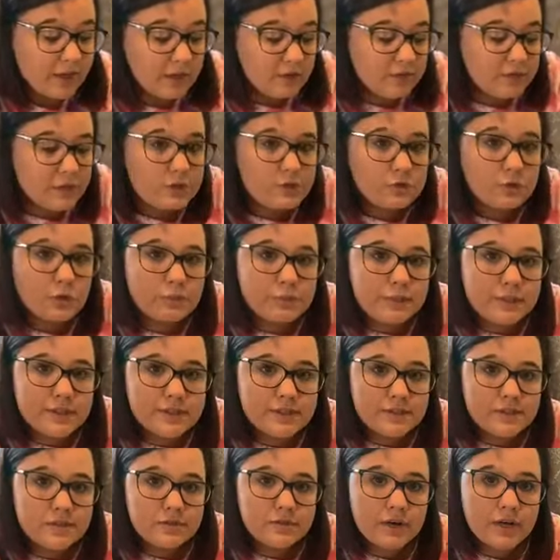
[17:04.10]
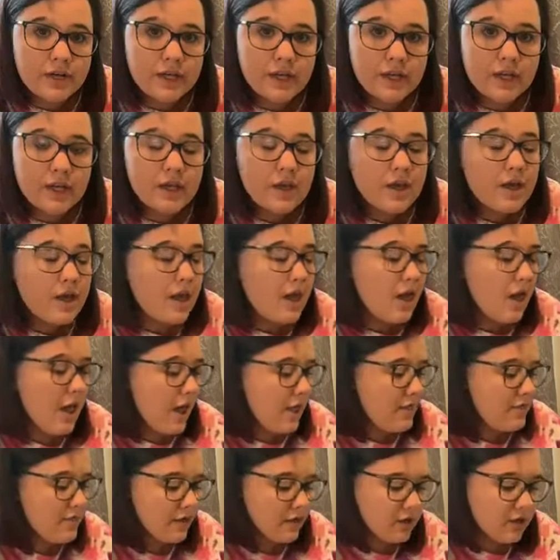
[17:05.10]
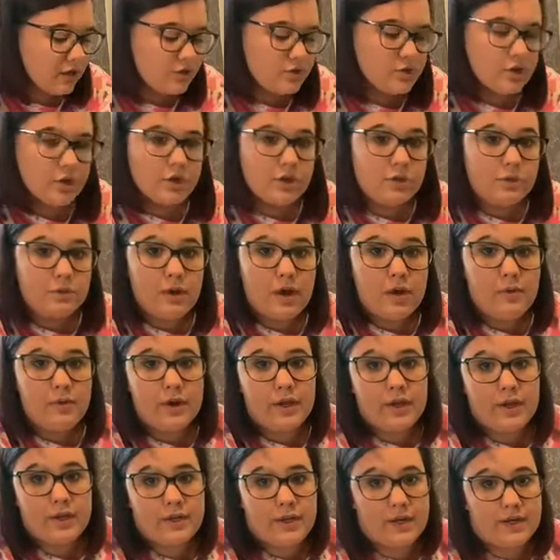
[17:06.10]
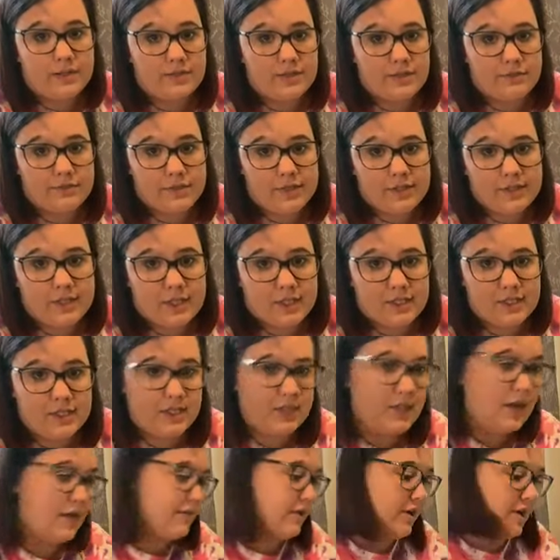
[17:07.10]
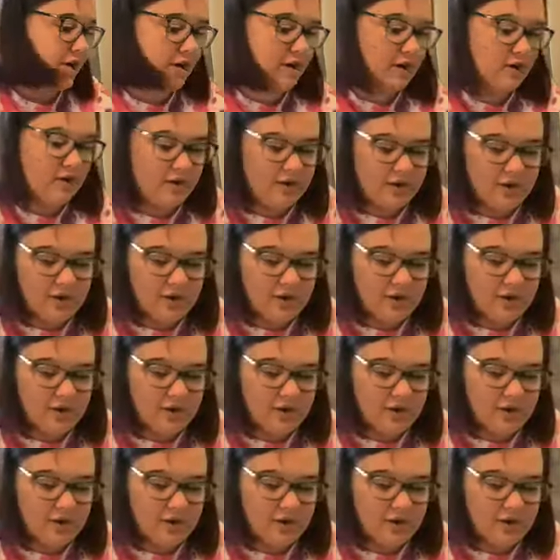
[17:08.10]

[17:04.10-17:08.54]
individual pieces ready, and then I'll show you how I connect everything together.